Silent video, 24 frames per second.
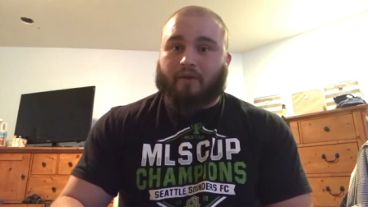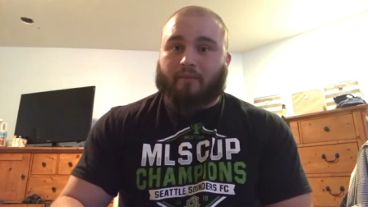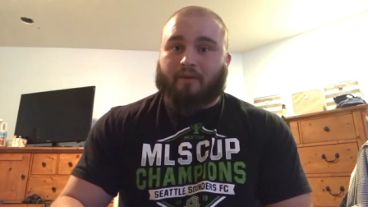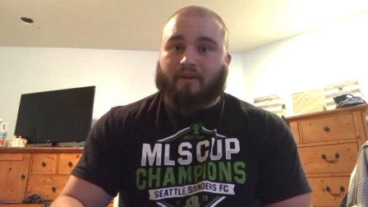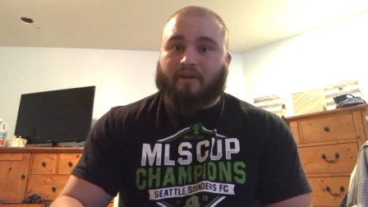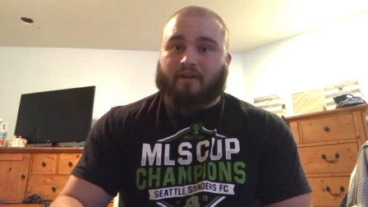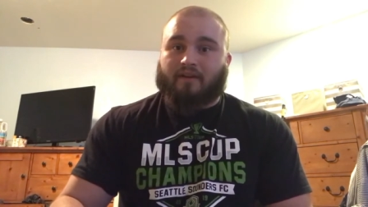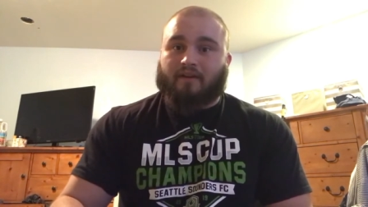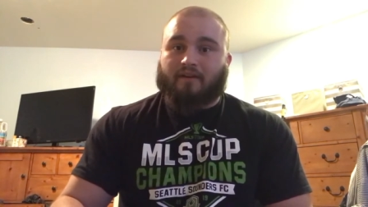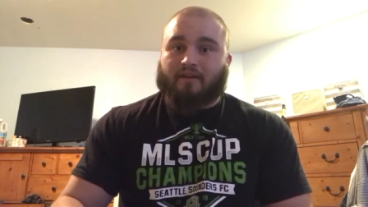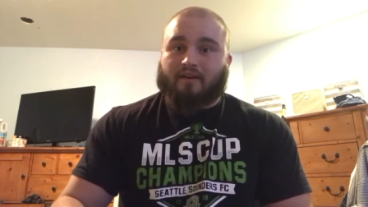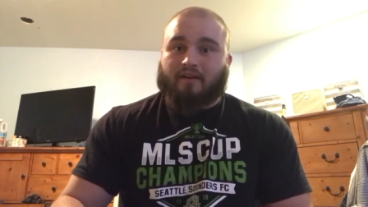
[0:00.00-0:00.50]
We
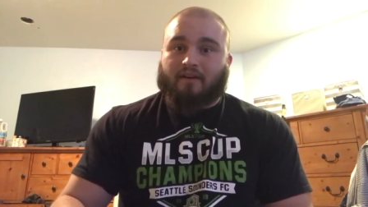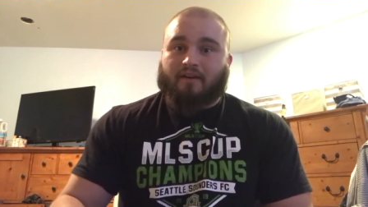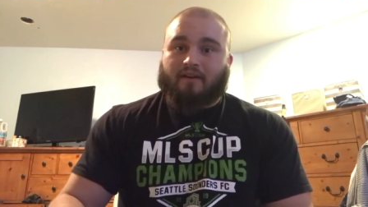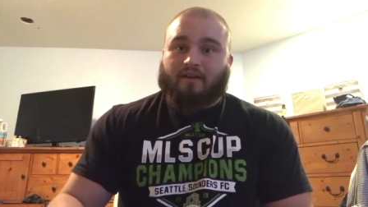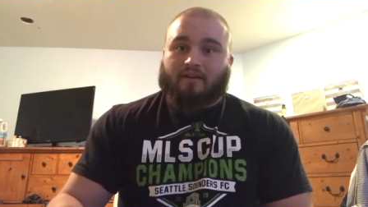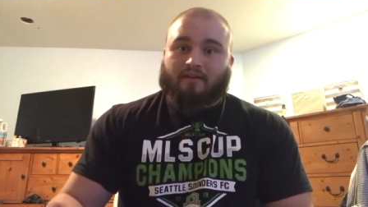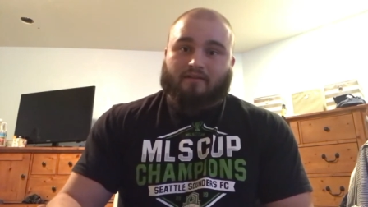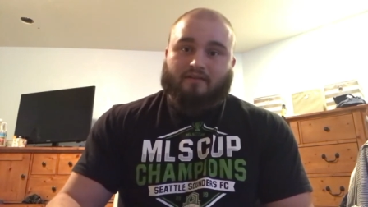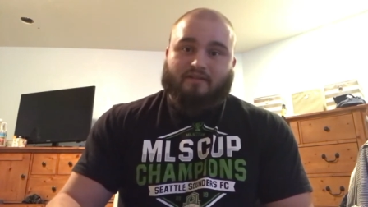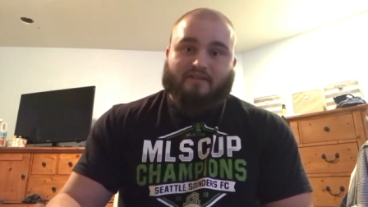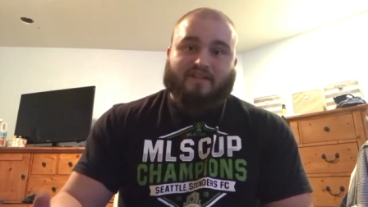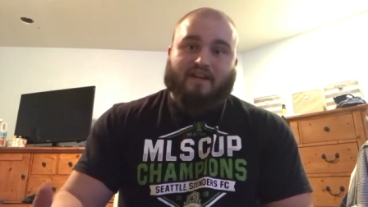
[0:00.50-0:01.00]
can
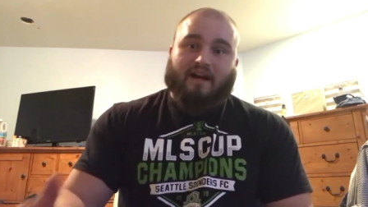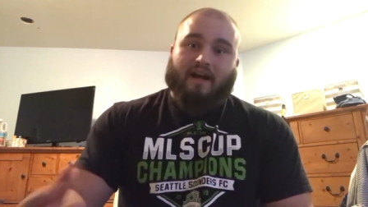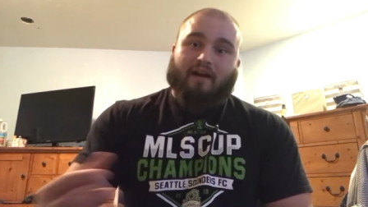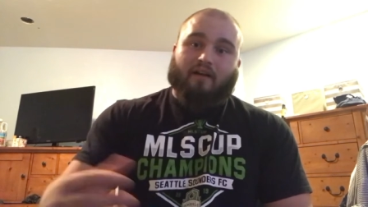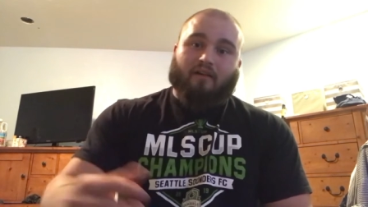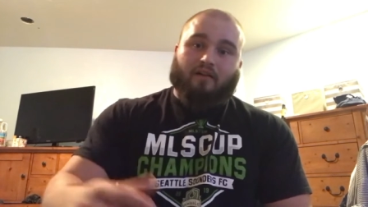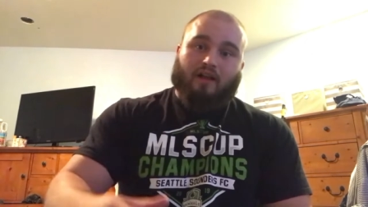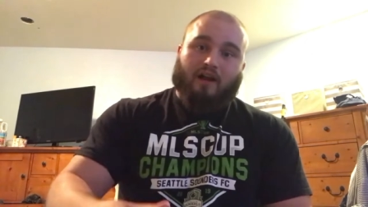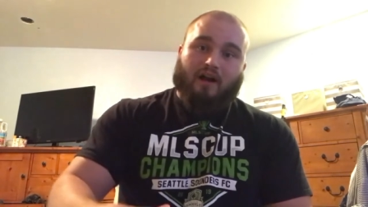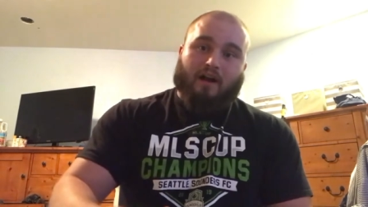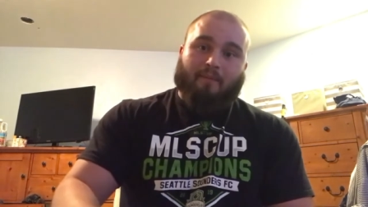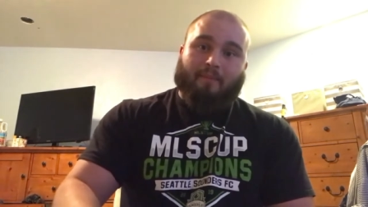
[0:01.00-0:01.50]

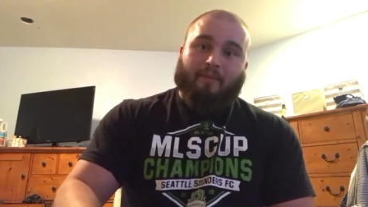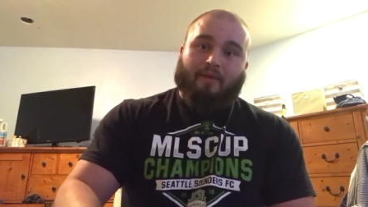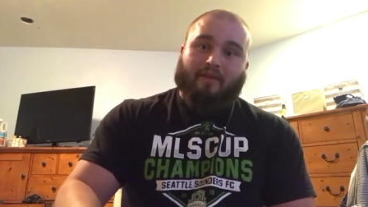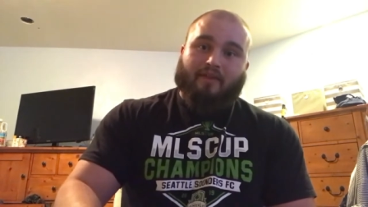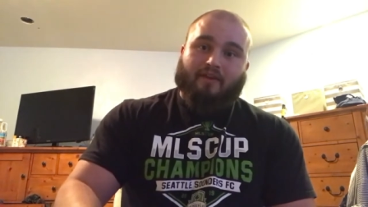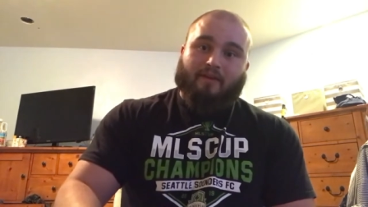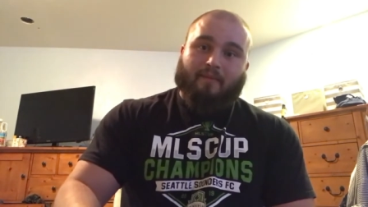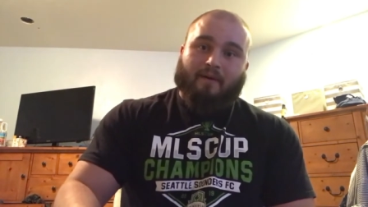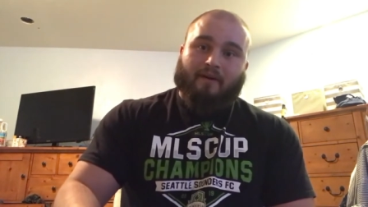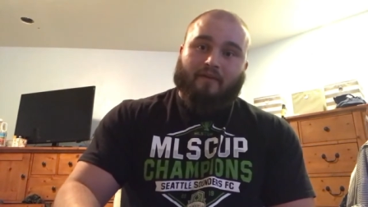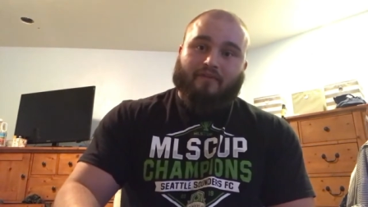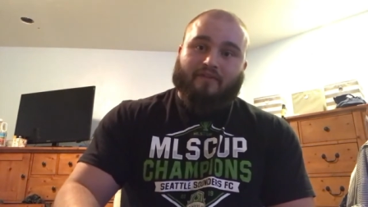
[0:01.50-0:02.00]
dial up the
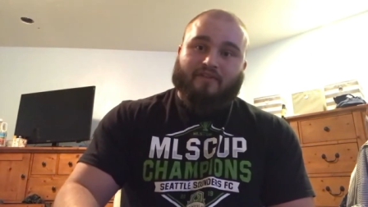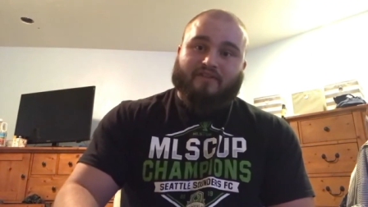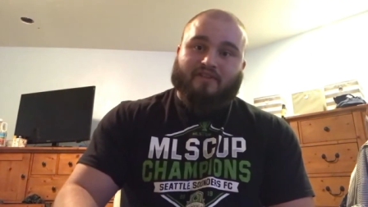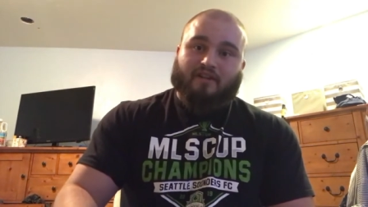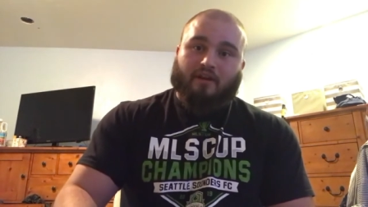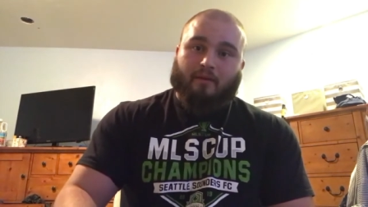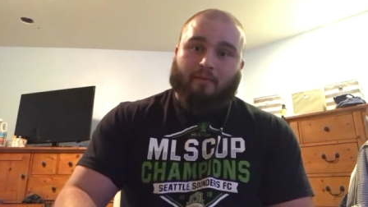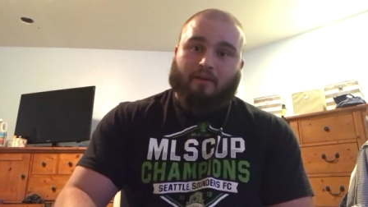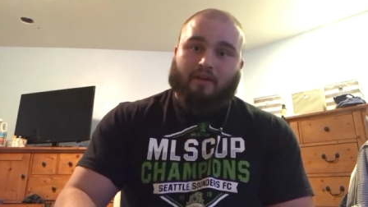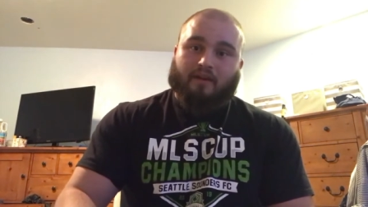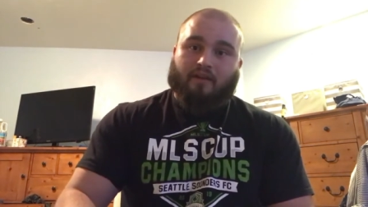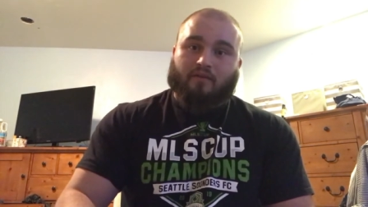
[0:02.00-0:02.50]
amount that's
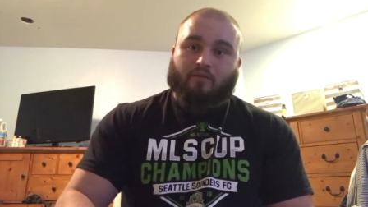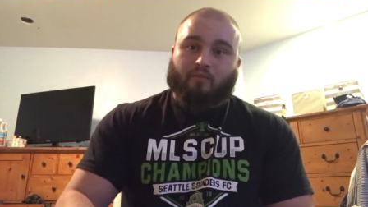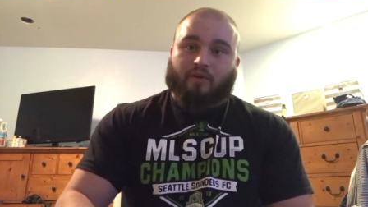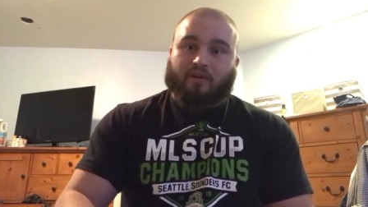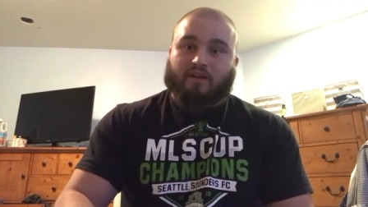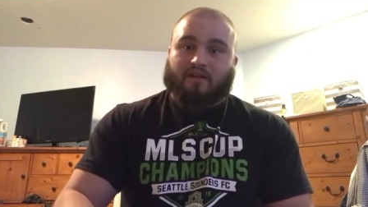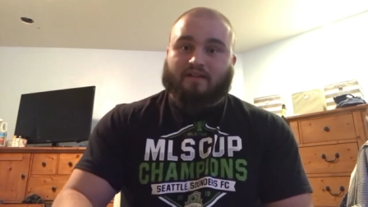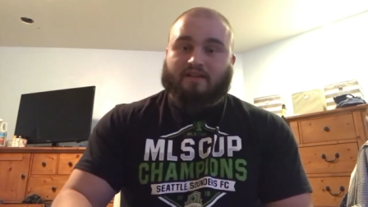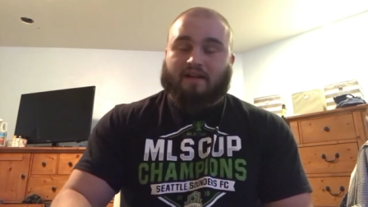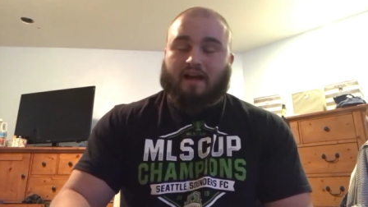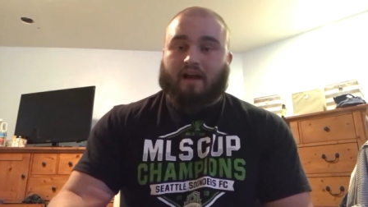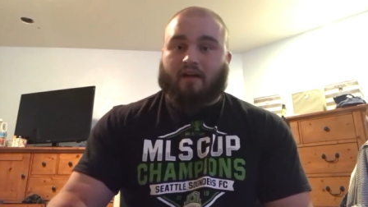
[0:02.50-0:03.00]
coming in, we
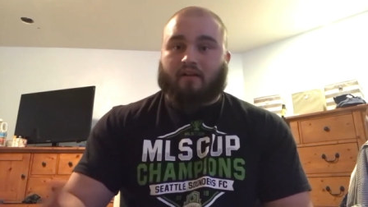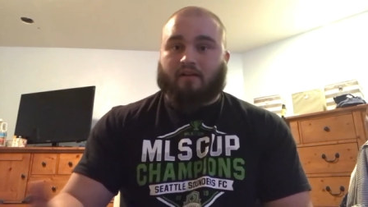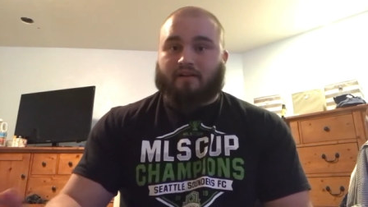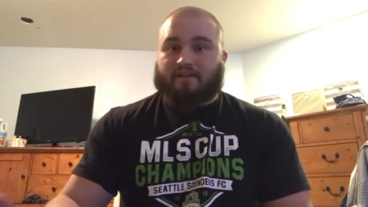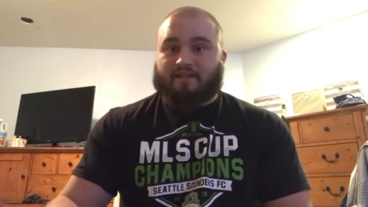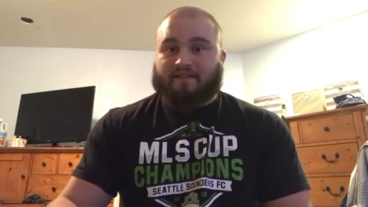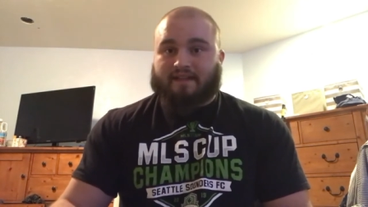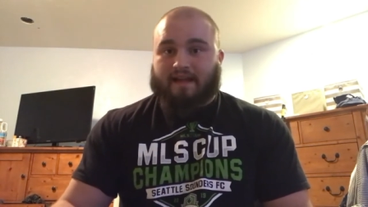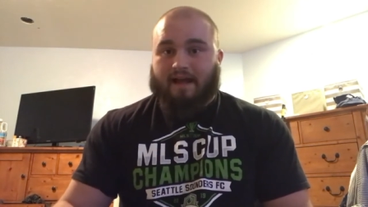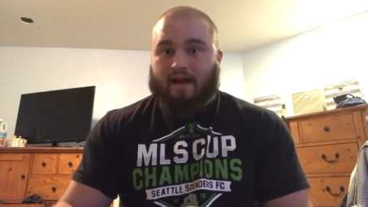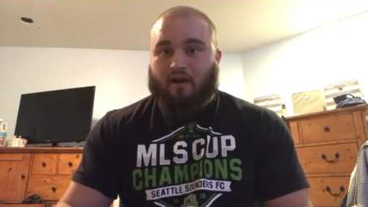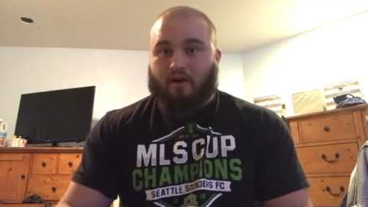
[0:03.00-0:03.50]
can dial
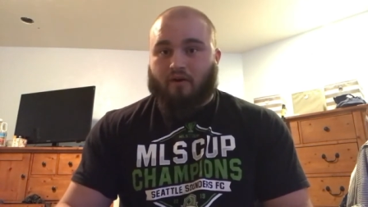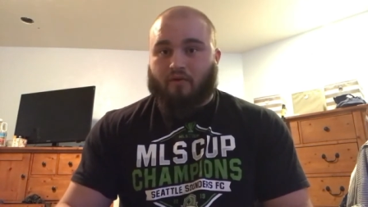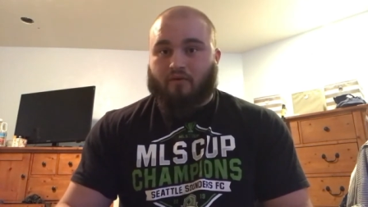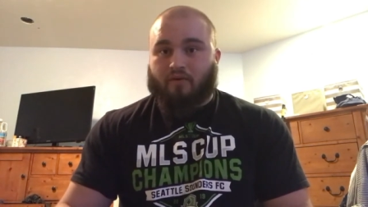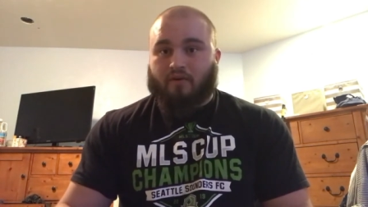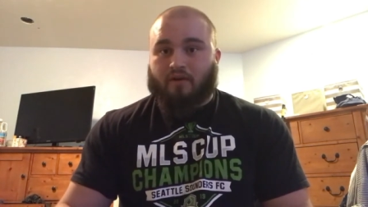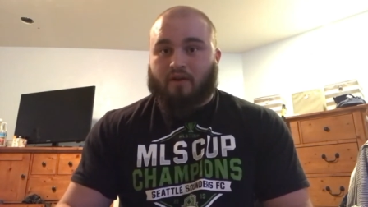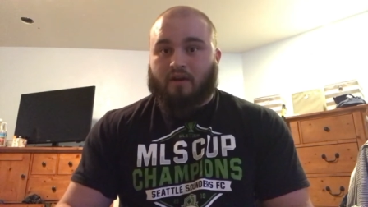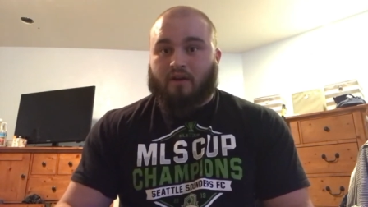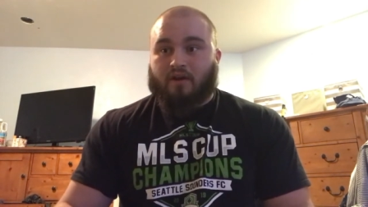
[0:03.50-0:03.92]
it down,